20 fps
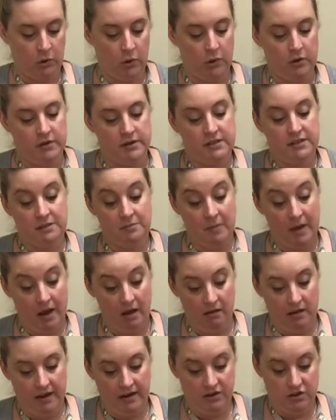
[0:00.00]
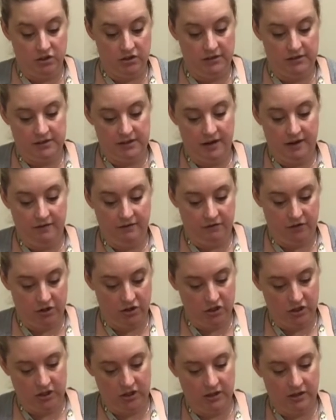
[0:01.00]
Or smell, I should say,
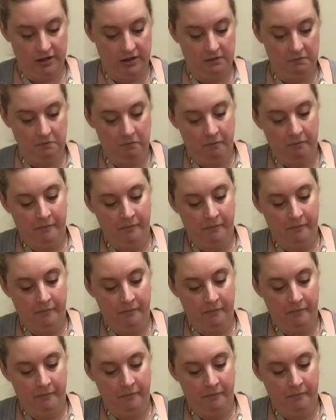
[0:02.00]
fresh and clean.